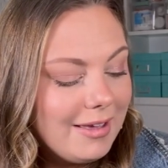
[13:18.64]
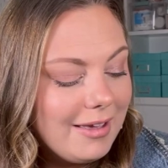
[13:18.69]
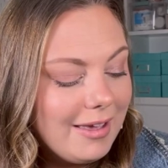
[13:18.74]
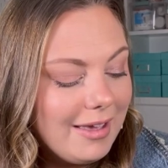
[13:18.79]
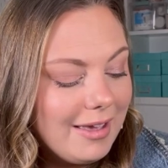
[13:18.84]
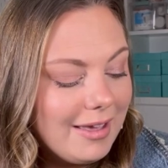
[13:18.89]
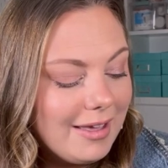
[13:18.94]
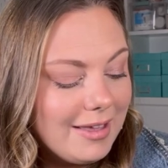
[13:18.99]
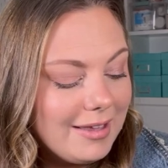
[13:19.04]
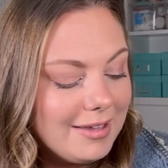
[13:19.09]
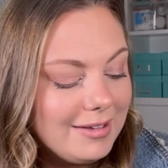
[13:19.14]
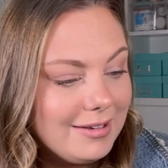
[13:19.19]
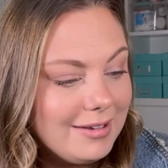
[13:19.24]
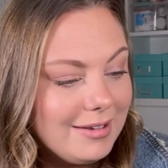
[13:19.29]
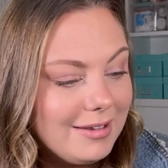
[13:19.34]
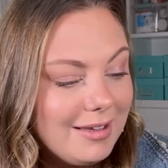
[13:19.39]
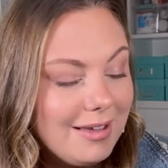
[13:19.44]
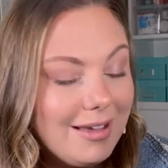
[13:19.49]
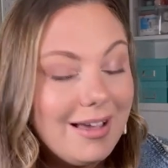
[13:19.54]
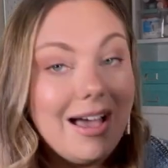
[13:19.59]
And
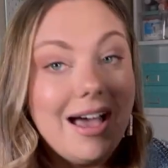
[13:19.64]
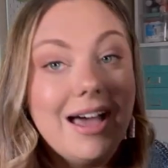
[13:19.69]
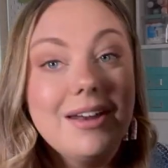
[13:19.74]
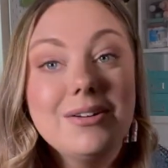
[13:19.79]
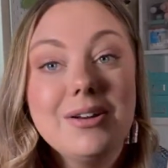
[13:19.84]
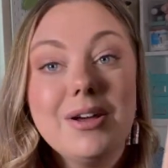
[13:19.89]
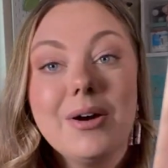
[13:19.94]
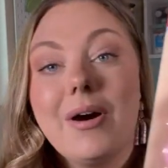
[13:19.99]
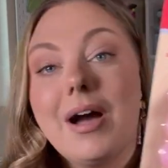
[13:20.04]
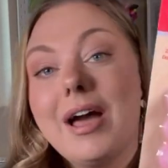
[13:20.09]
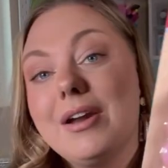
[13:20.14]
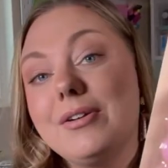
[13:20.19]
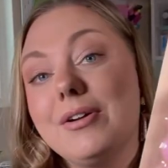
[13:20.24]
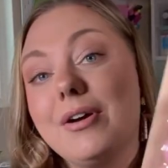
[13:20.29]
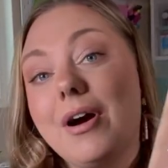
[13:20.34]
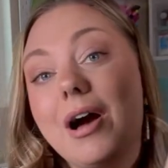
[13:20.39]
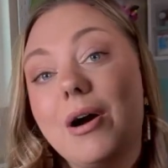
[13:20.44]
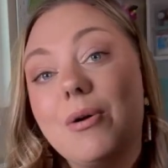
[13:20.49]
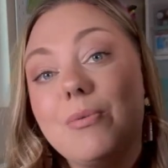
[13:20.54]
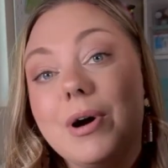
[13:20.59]
I don't know. I don't
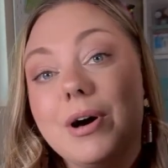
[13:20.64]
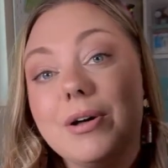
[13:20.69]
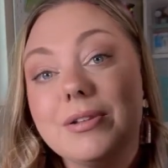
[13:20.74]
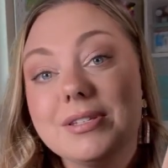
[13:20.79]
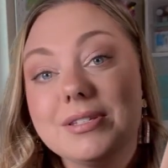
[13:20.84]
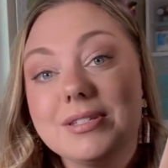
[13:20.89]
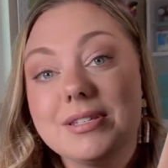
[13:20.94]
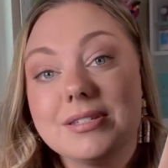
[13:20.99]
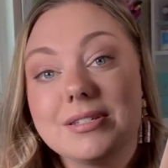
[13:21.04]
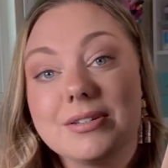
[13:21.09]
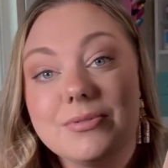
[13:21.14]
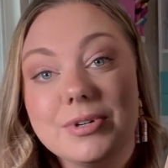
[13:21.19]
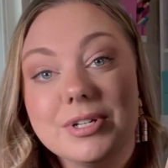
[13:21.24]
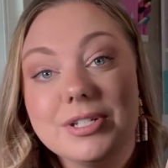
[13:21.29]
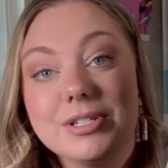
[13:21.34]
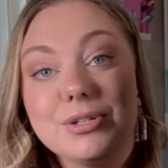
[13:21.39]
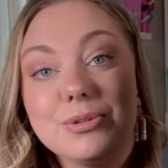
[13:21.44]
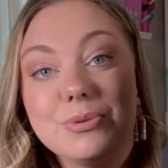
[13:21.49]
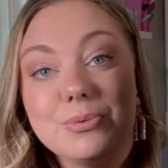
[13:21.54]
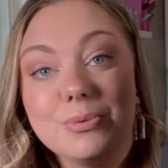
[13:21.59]
know how well this is
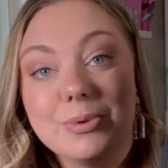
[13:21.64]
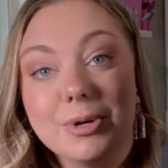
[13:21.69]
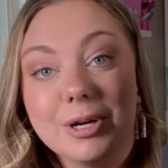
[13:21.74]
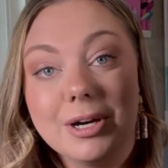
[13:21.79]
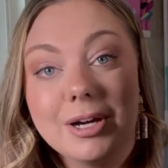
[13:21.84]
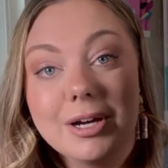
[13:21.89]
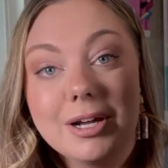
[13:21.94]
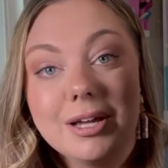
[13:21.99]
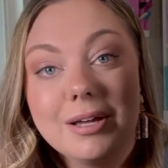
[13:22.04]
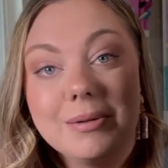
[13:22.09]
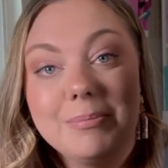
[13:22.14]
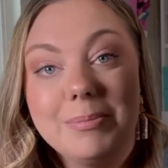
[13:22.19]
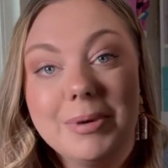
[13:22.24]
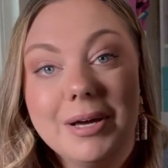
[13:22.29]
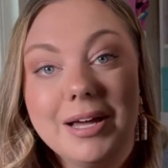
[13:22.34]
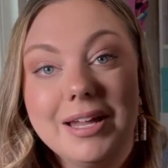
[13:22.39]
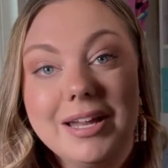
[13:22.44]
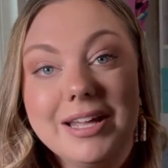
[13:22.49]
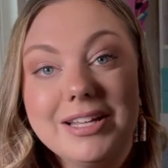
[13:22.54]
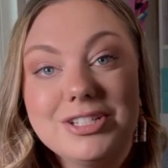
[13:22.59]
going to work,
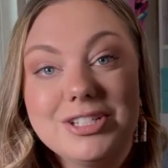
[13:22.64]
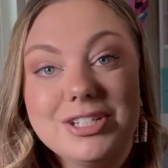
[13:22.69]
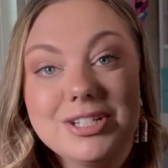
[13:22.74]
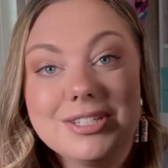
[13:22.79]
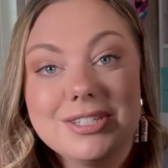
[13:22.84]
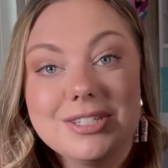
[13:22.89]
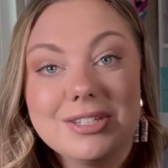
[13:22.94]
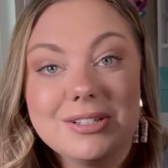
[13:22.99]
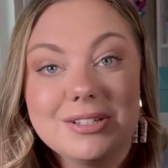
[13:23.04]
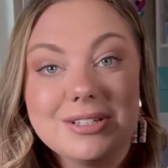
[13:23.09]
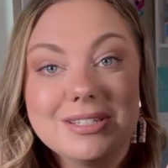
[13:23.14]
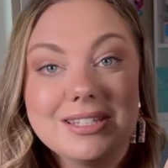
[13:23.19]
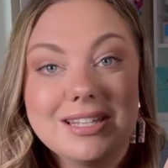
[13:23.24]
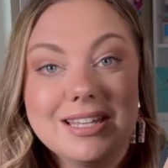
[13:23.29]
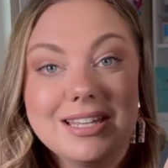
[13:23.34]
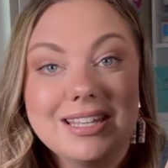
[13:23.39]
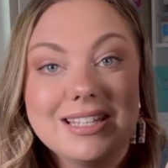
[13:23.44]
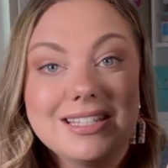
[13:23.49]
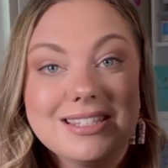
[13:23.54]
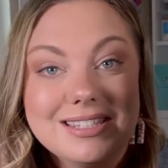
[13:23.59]
but it just looks
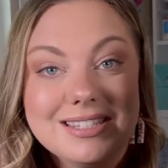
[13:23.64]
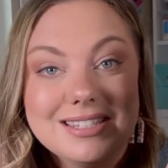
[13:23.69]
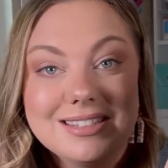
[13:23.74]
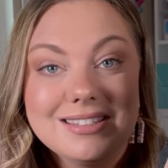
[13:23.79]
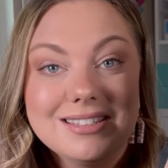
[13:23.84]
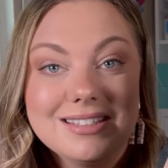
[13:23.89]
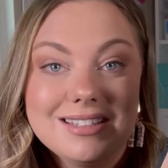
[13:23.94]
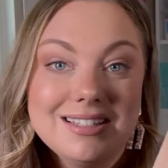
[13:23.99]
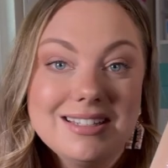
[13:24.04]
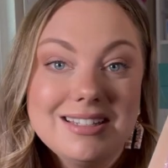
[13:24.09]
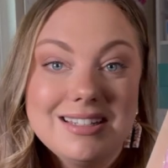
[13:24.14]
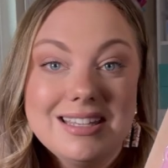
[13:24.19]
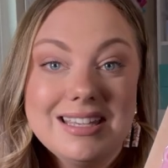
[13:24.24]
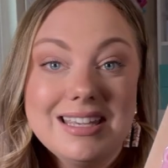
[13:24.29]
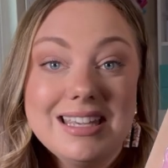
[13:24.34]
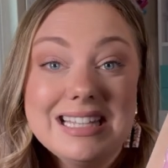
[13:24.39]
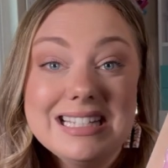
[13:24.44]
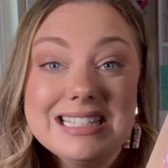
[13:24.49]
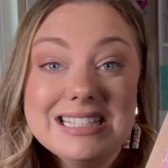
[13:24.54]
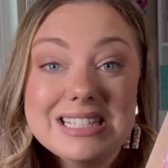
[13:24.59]
like it's
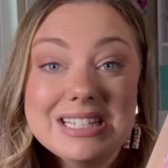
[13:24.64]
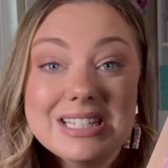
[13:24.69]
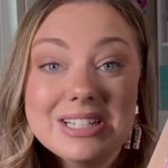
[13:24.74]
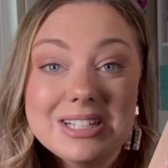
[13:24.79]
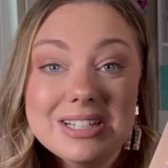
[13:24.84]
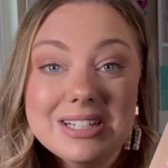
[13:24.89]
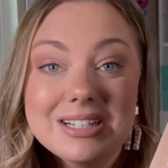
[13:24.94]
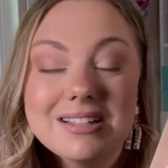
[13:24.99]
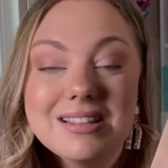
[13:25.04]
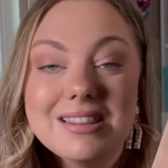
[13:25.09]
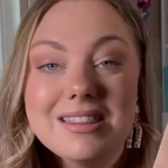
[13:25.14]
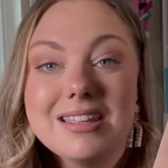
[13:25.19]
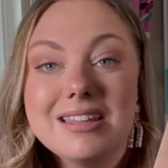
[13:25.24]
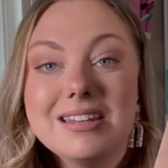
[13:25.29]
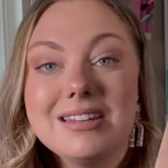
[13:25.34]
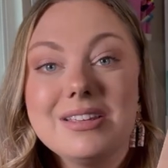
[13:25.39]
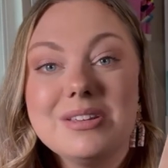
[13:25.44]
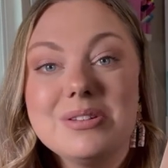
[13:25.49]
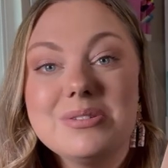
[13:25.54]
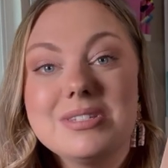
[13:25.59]
easier
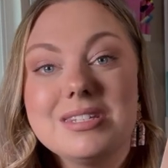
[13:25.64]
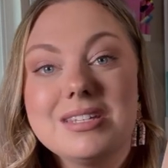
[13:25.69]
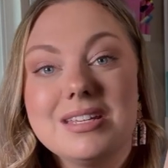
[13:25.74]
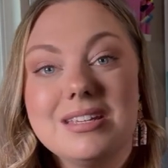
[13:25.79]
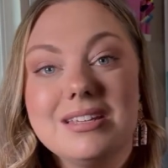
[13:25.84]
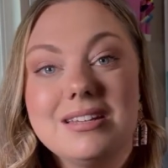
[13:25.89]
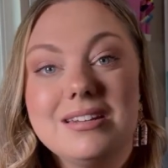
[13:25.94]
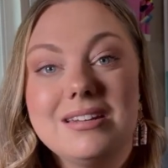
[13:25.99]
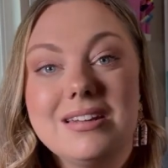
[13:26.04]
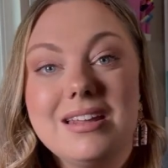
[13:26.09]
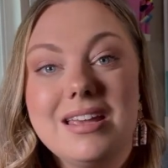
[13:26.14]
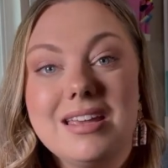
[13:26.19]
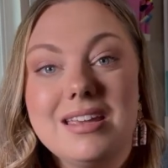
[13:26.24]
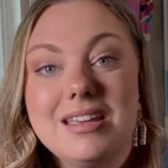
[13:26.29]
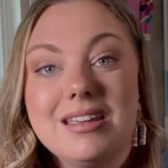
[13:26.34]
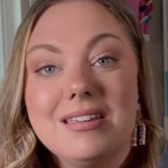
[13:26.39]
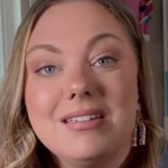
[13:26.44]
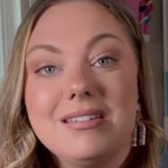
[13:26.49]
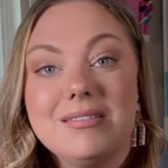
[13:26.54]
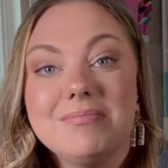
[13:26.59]
than using
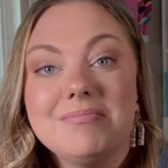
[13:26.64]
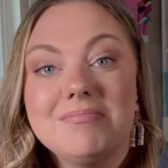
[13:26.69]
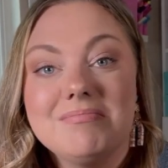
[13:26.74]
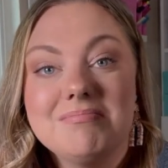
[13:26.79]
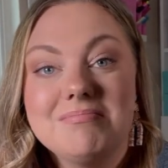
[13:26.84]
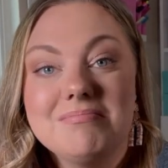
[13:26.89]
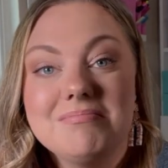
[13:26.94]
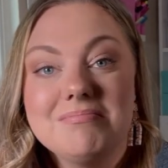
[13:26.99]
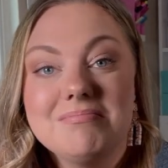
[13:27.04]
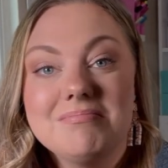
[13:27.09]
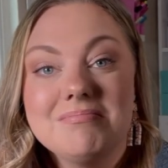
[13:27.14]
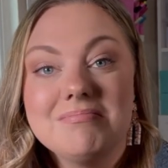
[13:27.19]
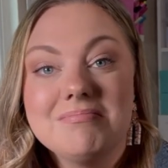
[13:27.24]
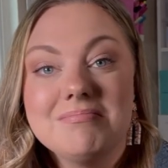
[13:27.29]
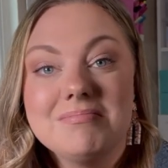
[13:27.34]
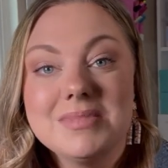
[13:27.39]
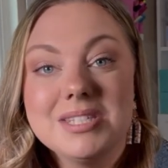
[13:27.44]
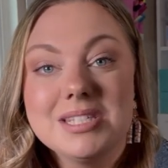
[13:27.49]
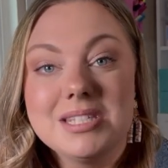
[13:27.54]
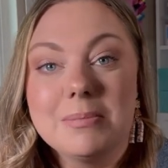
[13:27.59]
a
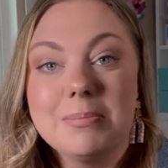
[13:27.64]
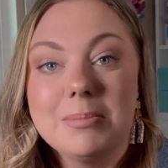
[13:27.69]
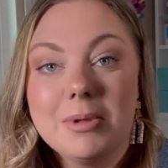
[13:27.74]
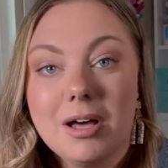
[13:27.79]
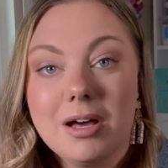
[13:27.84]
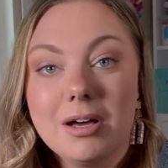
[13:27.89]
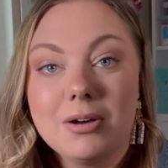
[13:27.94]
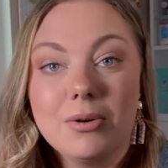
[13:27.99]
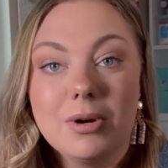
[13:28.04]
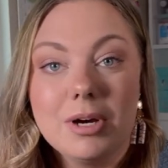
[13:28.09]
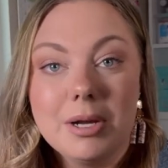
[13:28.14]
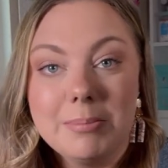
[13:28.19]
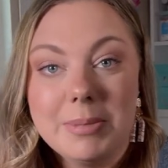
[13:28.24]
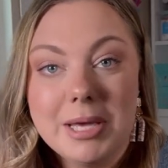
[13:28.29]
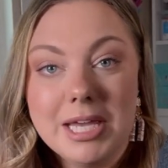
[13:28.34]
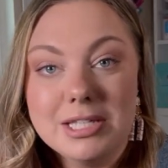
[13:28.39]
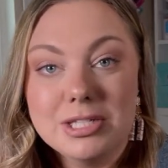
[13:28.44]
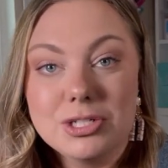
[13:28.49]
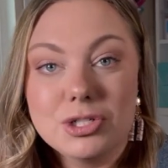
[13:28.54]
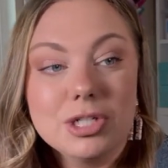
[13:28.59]
Ziploc or a
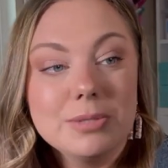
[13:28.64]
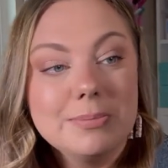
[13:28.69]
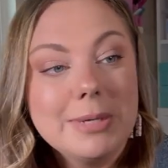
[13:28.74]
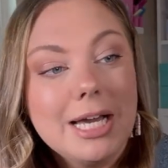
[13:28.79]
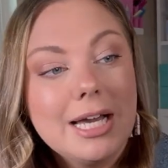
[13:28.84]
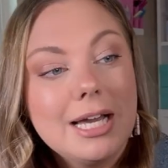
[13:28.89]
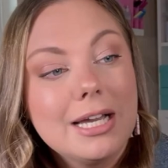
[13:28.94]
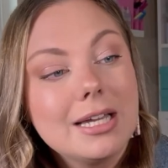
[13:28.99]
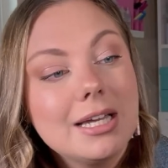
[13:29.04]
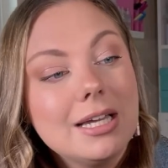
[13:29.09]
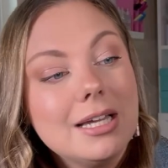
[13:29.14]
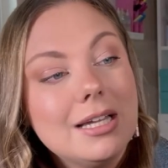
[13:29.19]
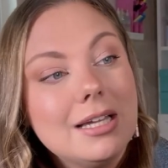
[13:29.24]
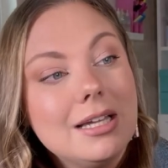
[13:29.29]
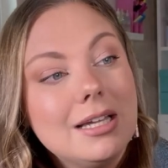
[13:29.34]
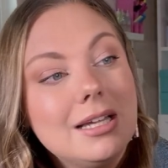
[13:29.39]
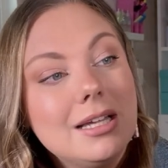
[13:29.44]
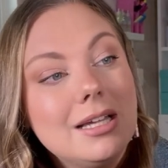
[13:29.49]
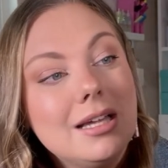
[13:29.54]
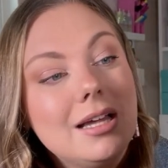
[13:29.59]
pastry bag.
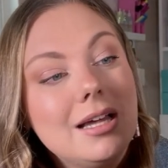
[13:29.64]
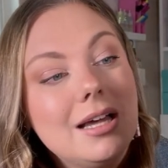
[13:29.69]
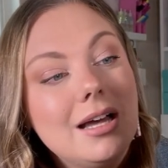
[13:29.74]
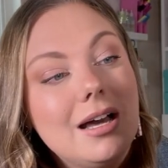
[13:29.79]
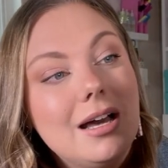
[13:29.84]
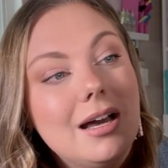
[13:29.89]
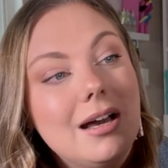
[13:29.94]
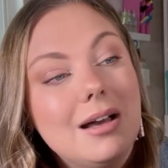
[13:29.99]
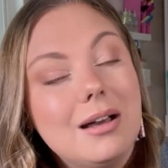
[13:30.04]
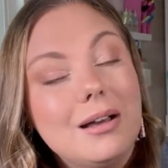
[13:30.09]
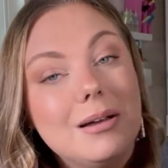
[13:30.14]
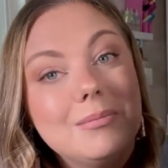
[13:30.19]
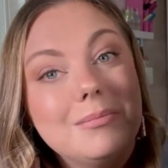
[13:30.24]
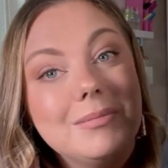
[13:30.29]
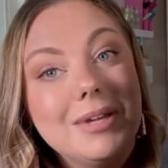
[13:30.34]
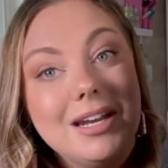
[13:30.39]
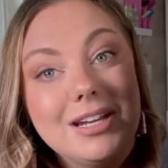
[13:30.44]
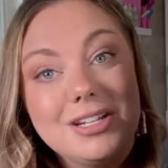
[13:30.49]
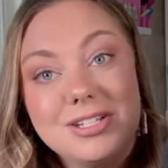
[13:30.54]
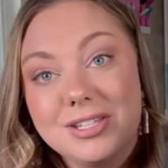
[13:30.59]

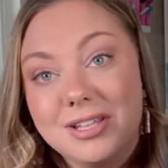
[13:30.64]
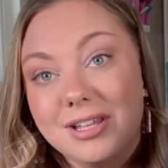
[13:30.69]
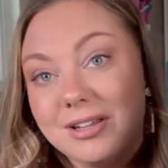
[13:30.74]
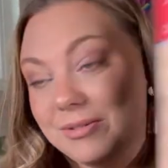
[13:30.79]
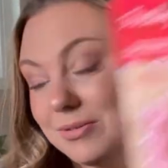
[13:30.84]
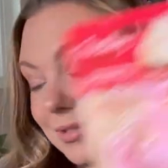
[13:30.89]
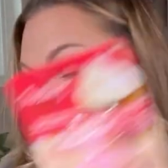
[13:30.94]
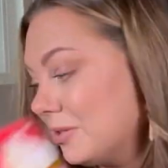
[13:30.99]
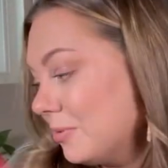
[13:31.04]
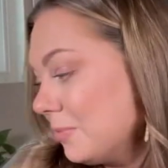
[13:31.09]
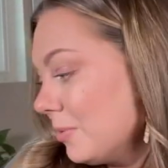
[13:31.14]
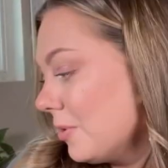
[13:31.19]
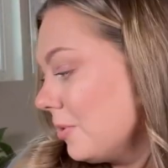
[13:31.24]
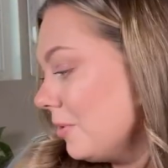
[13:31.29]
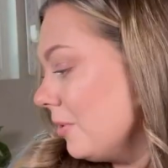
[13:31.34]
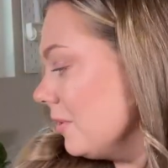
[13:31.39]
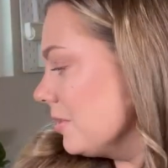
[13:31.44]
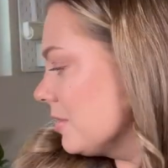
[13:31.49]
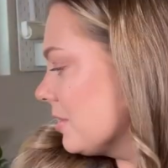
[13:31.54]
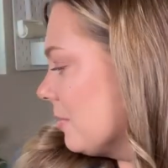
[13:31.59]
Um, and I just thought it was super
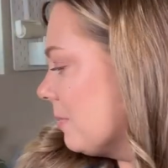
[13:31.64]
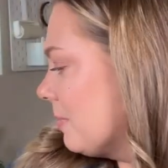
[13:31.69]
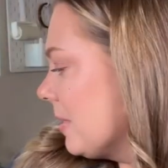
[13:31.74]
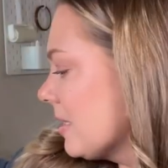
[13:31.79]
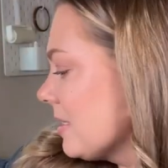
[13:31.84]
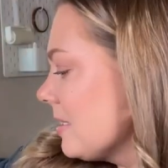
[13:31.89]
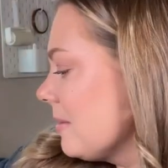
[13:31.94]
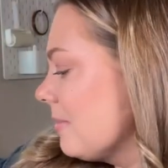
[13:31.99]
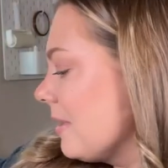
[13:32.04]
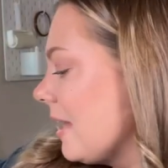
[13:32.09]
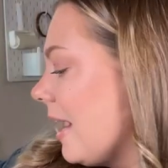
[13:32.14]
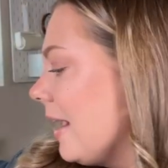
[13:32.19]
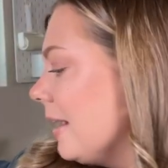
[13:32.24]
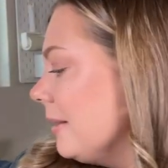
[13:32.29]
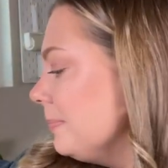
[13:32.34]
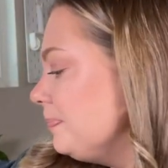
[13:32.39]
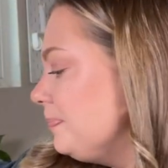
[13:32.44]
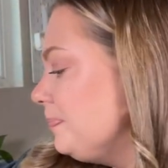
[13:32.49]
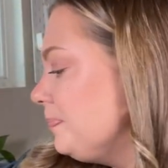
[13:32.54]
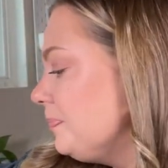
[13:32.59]
cool. So picked up that.